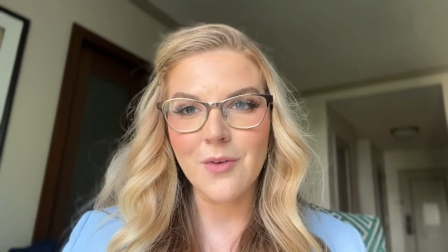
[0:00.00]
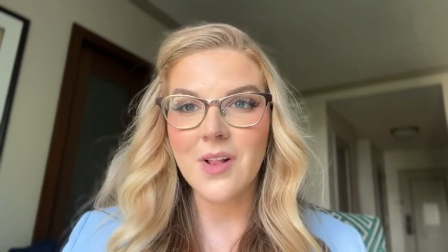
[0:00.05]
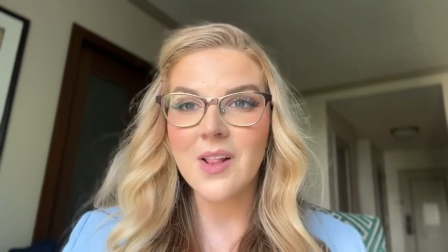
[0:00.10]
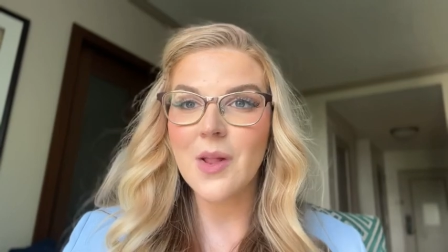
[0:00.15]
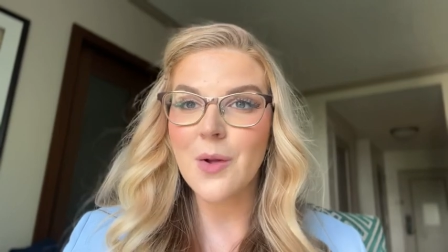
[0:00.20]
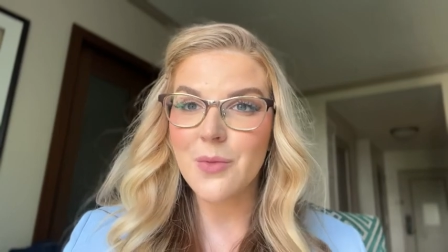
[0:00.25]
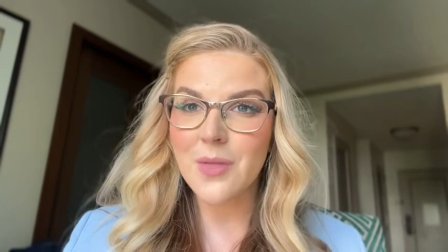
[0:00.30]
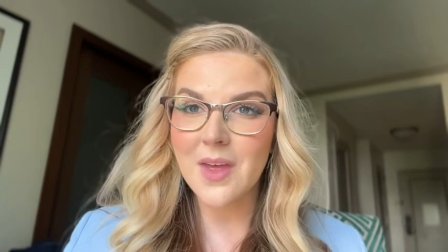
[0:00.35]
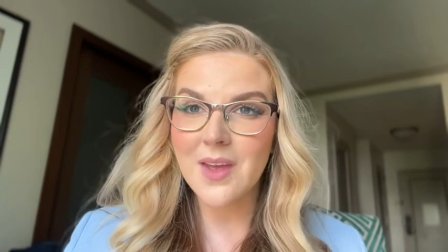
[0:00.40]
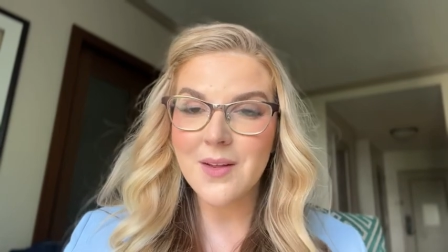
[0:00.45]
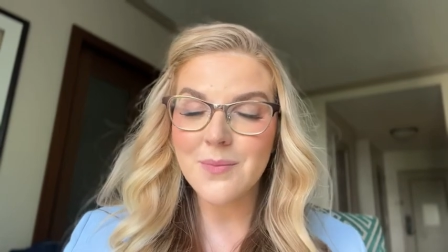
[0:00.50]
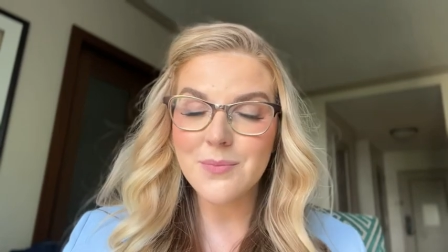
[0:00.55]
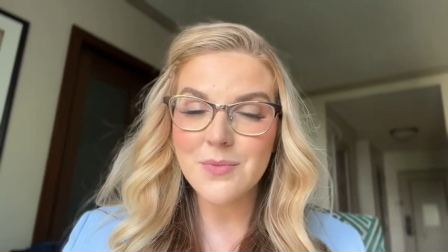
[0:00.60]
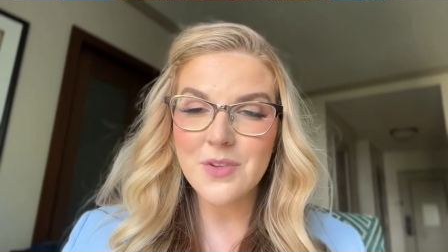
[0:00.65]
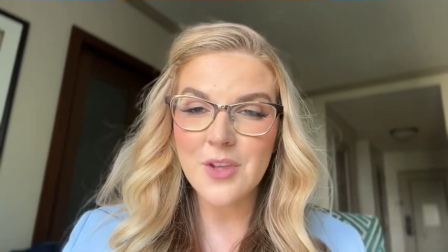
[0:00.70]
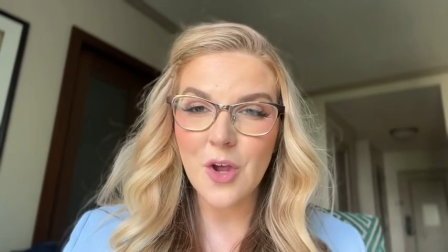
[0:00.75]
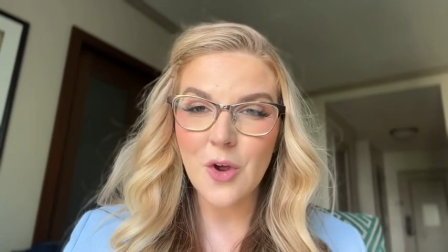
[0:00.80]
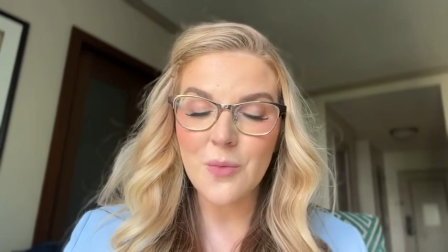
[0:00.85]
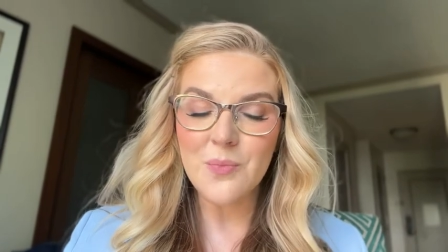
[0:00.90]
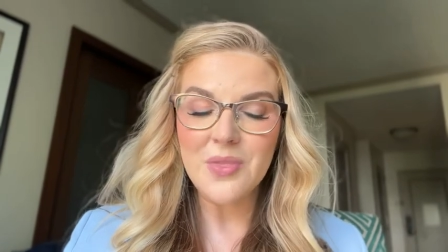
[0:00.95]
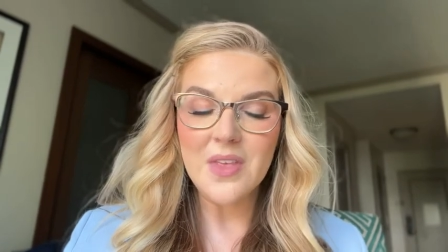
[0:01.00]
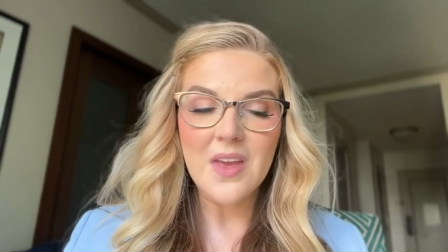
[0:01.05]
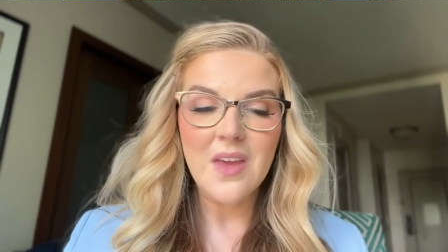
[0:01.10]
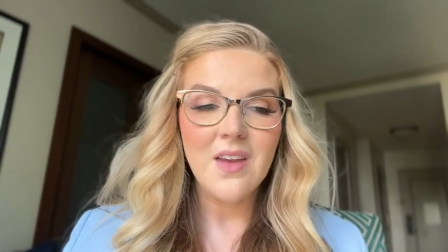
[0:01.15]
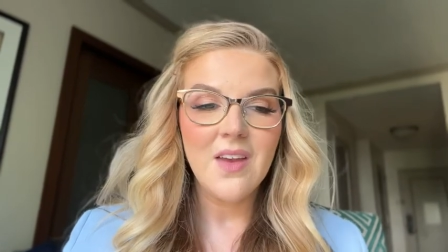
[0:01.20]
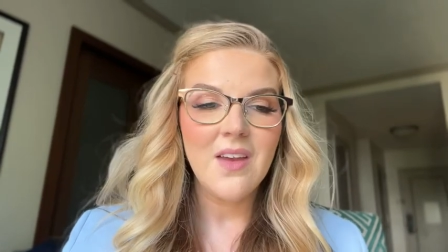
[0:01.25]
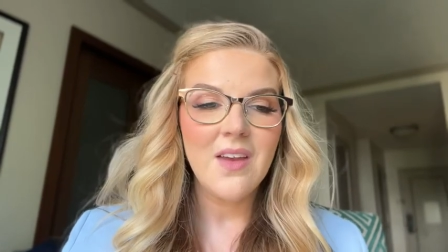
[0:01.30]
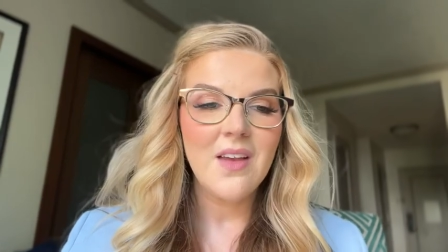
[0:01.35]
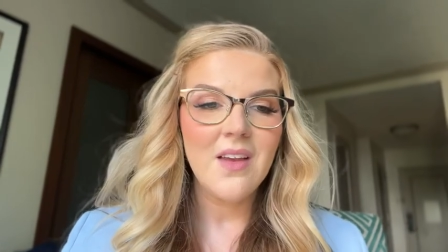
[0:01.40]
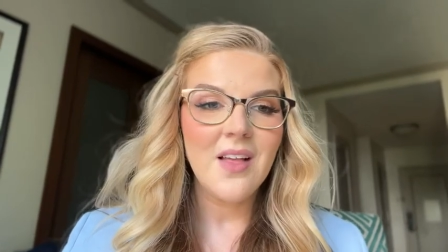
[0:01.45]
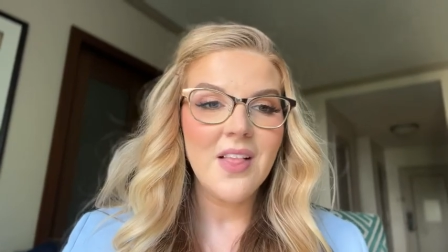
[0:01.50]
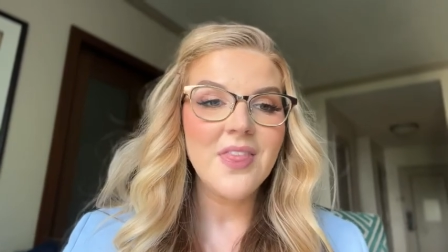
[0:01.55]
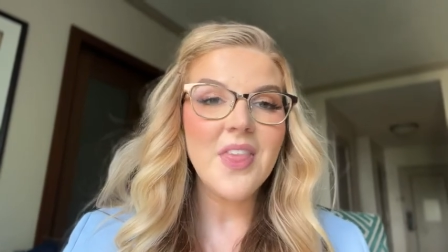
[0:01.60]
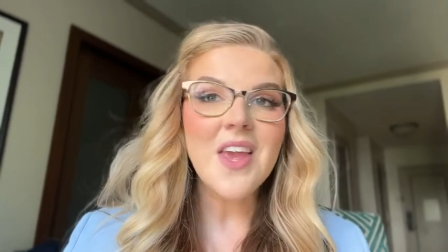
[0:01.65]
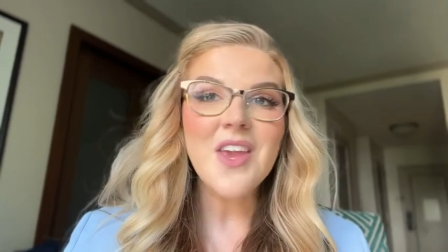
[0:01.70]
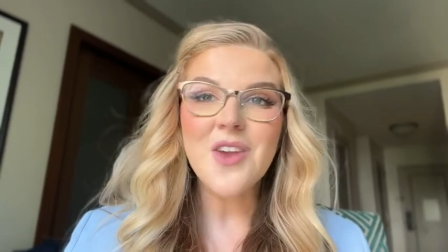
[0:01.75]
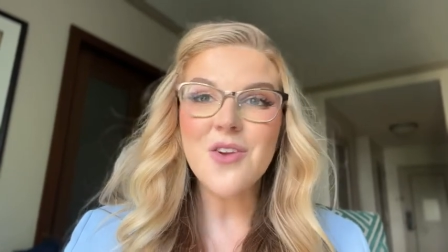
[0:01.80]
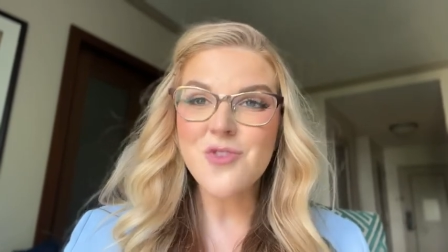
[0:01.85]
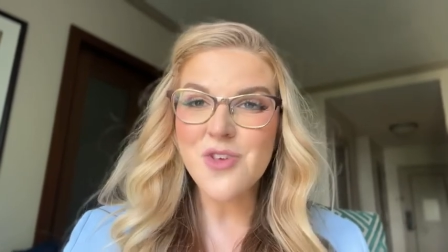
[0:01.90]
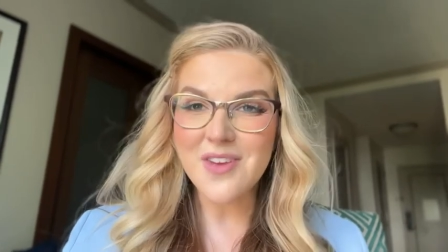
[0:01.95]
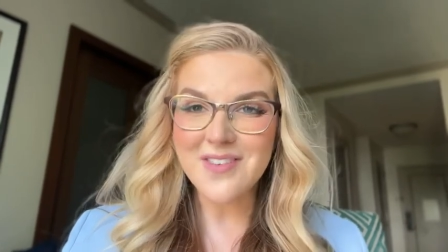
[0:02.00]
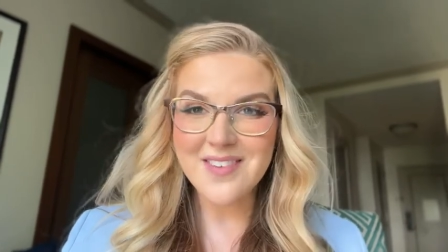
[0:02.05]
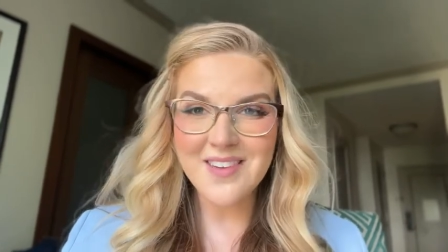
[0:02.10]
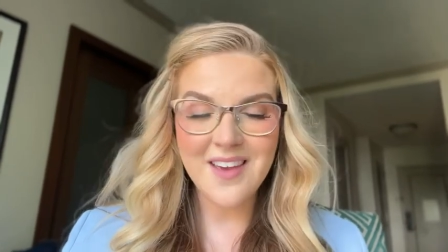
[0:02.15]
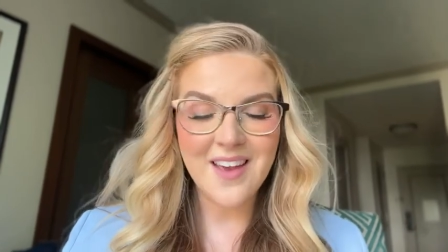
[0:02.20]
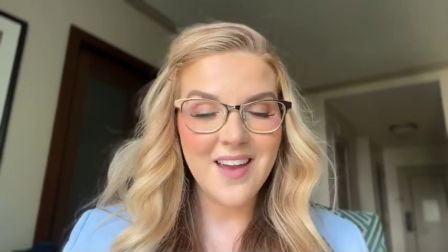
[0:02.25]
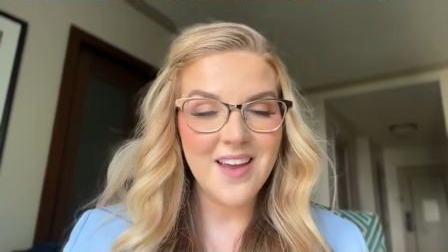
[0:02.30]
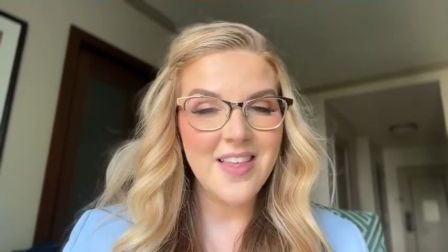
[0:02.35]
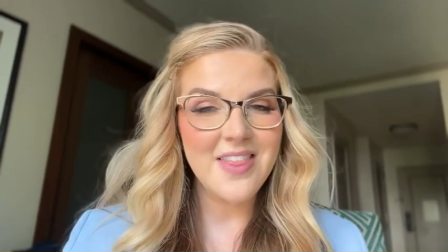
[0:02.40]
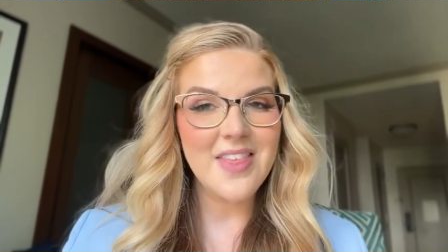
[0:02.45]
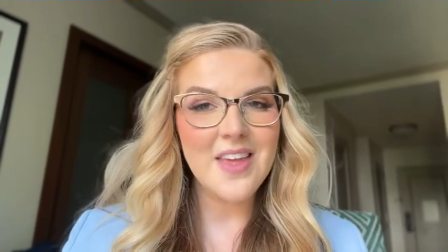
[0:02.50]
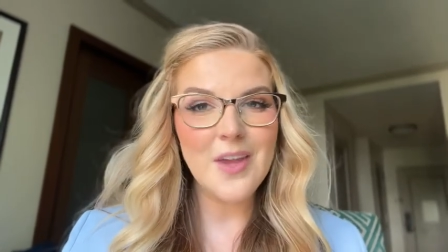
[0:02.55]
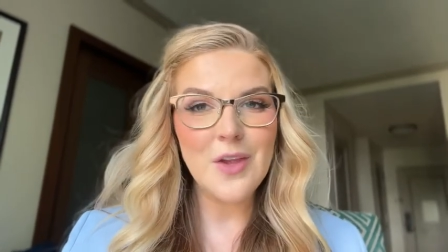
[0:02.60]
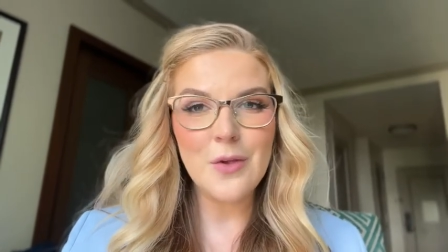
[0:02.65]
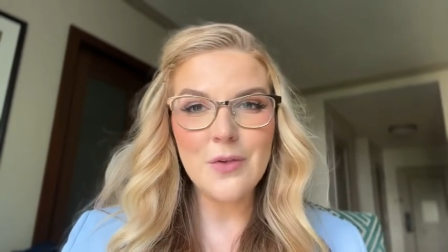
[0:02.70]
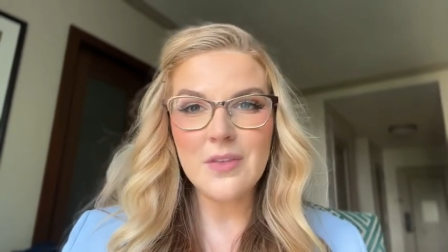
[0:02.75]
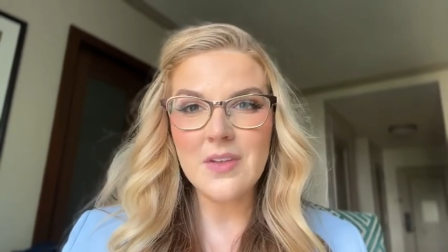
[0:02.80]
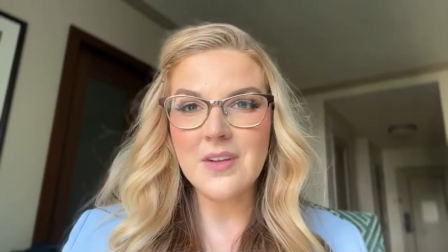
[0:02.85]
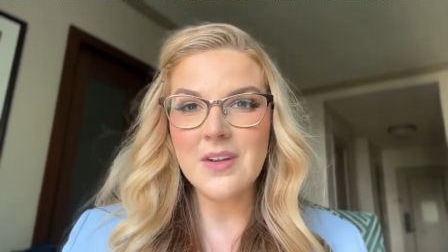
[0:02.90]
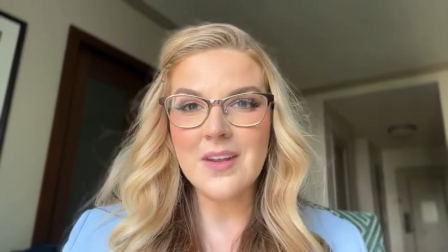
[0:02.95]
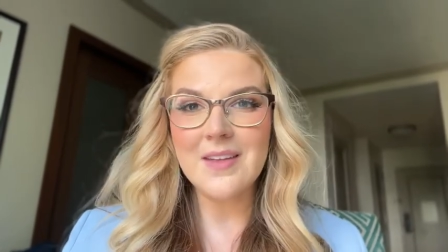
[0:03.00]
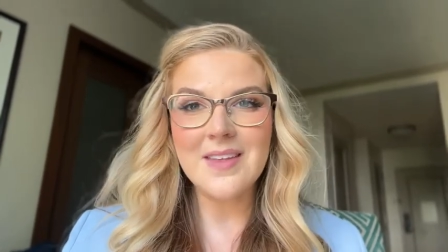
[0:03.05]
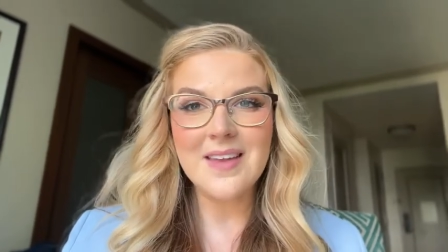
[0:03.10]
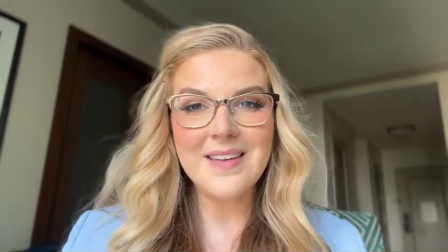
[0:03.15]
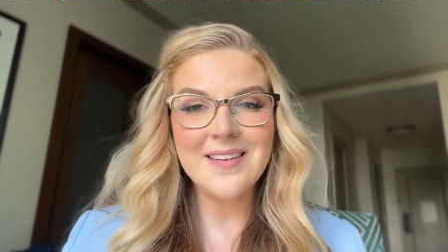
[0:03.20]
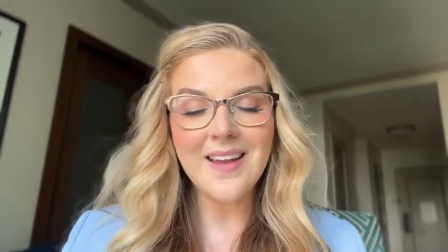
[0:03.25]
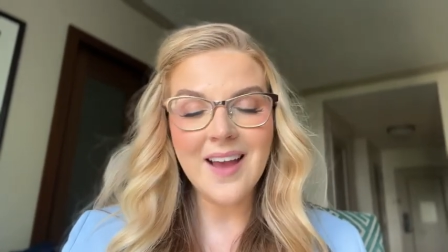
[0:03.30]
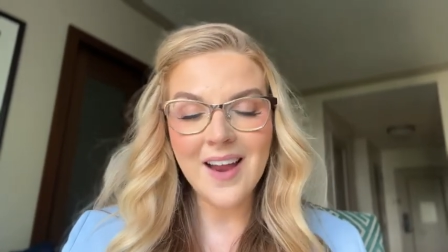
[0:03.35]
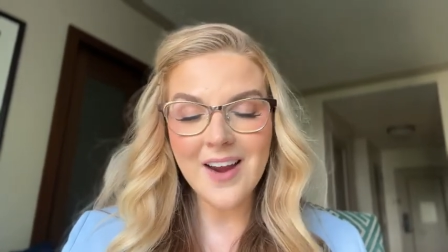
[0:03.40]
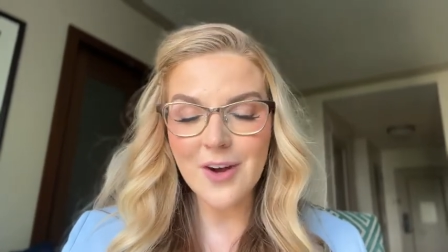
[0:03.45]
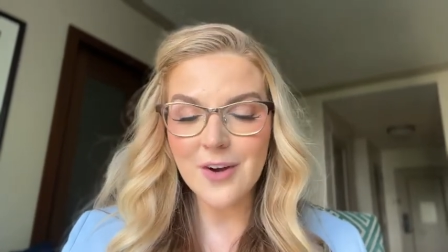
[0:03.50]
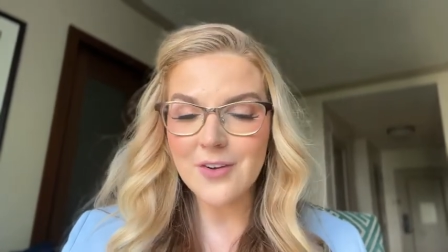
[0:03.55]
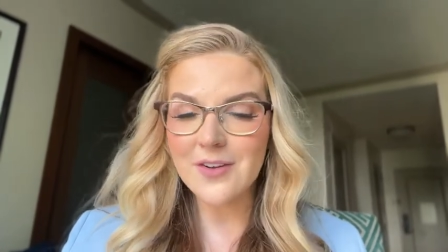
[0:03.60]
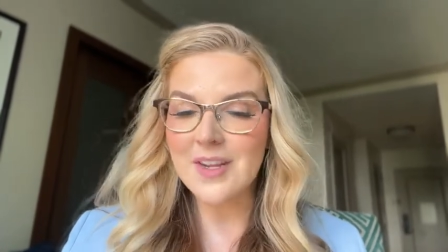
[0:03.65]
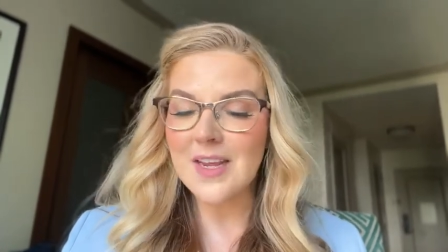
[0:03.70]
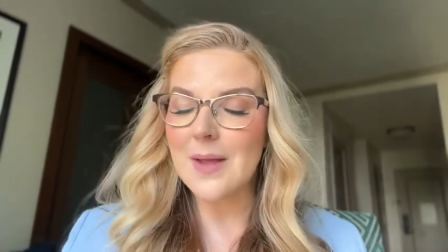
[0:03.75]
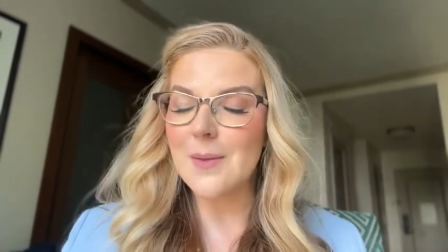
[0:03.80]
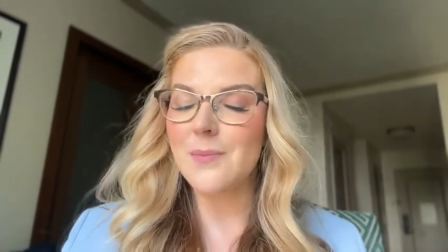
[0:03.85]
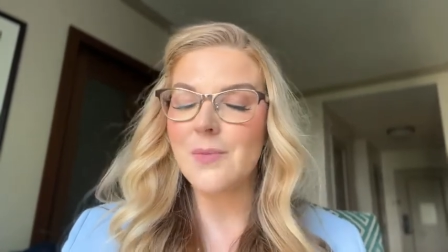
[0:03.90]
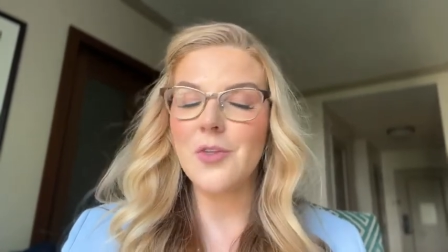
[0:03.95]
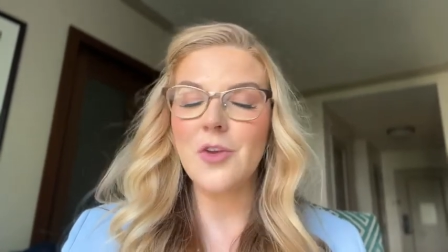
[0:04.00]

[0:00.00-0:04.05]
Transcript: clothing. So thank you, Jessica. Thank you, Sydney, the entire team.